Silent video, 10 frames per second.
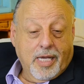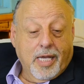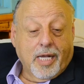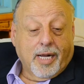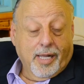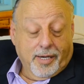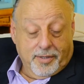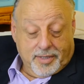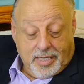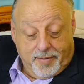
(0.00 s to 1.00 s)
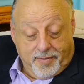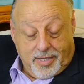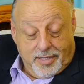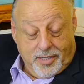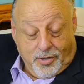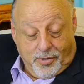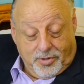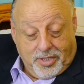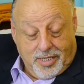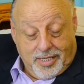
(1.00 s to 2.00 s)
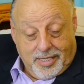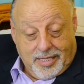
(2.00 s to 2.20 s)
And Clarence Avant negotiated